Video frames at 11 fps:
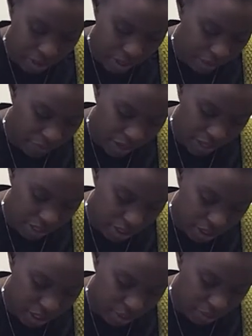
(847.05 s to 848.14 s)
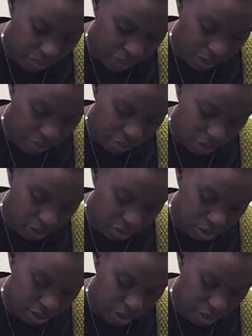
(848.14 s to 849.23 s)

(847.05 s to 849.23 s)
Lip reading: to have any sides with that because,